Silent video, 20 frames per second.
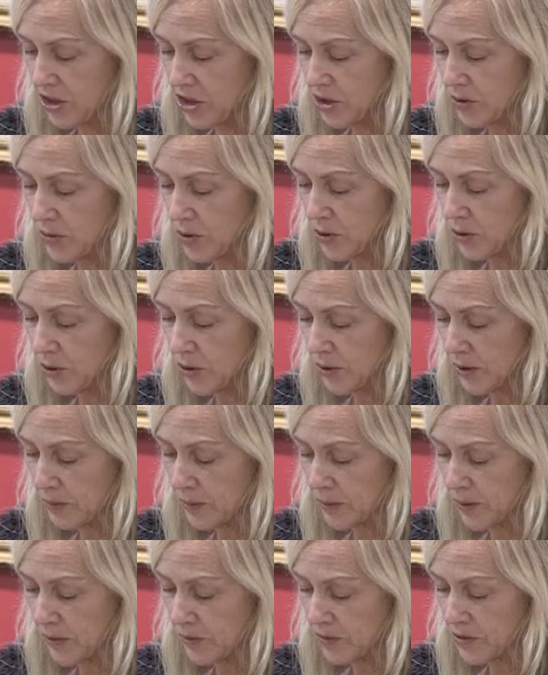She was holding a
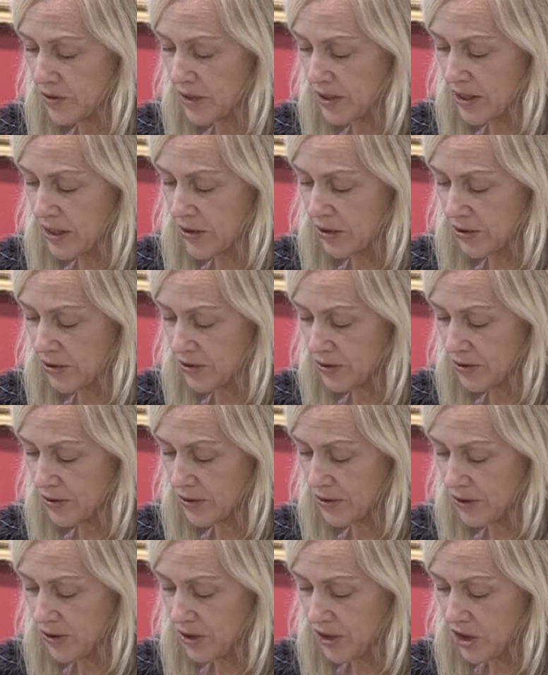pair of sneakers.
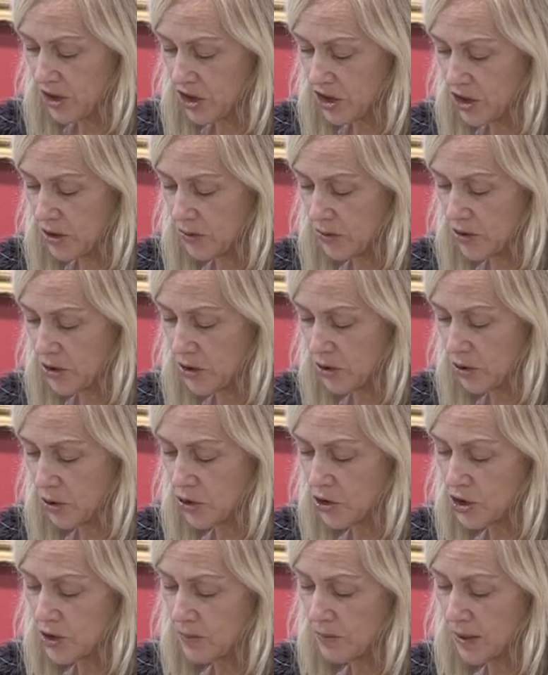She was
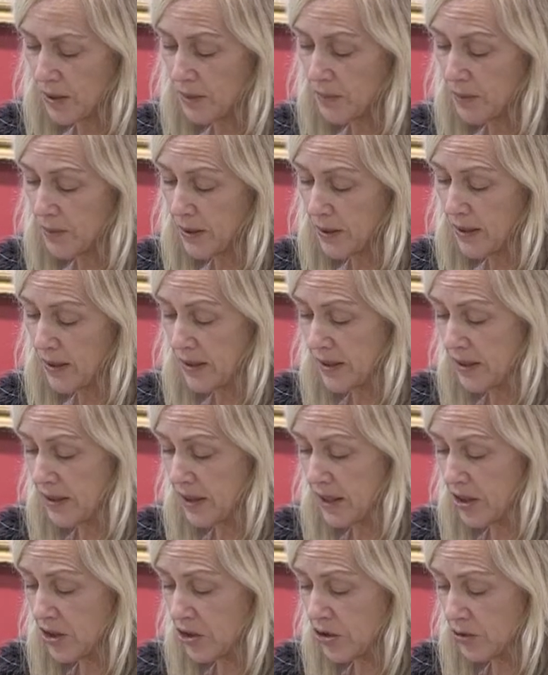told she might be
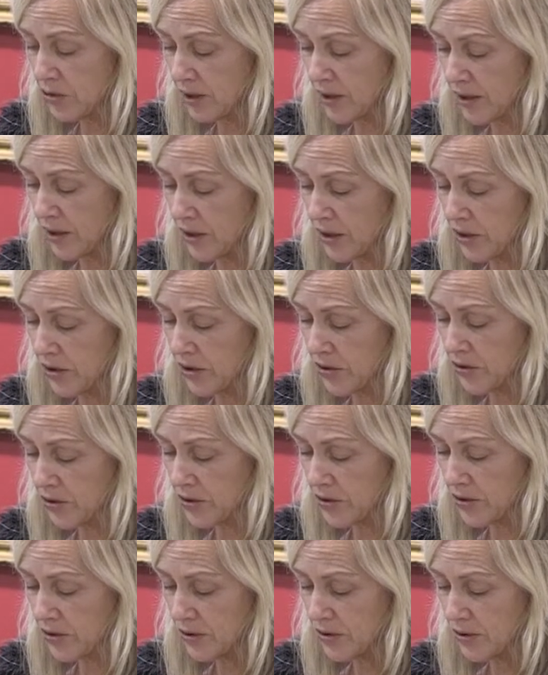endangering
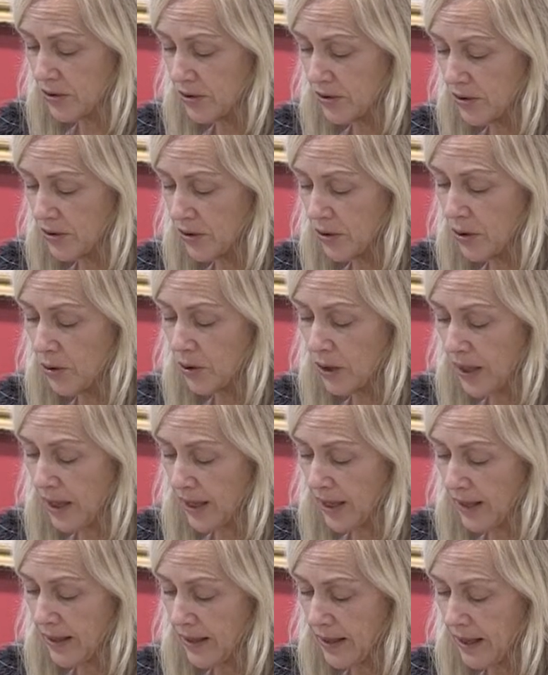others.
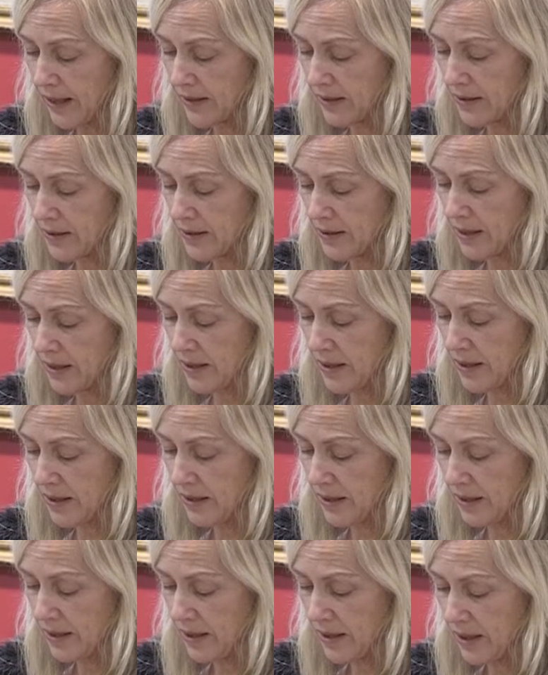Okay, Agnes said.
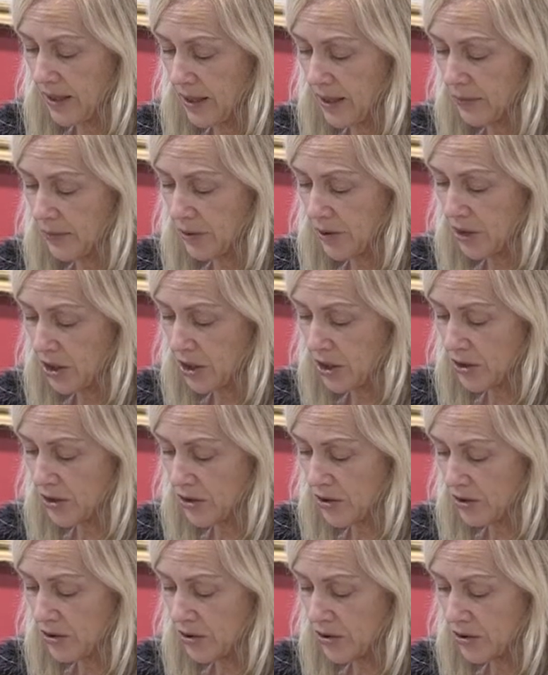I will not
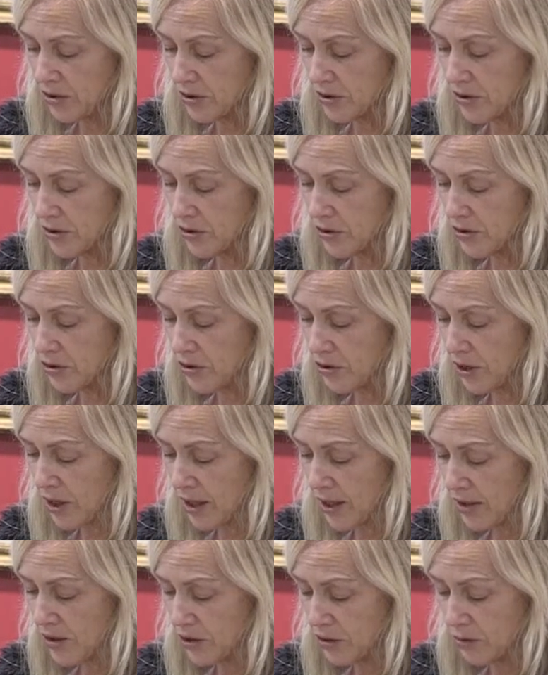
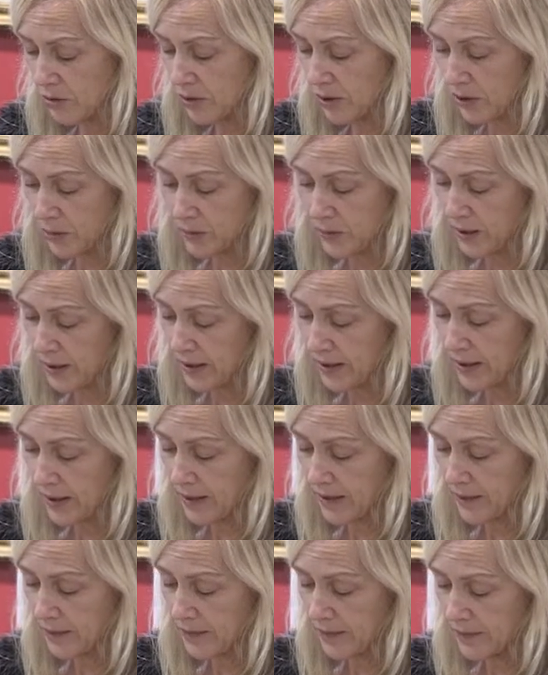try to run away
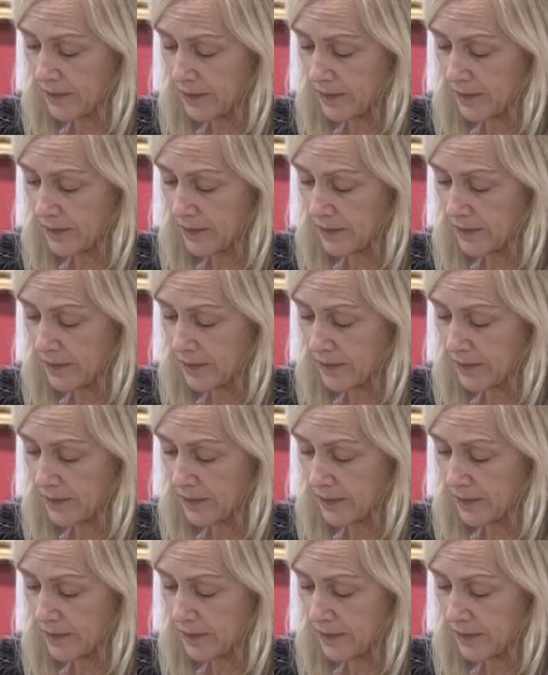again.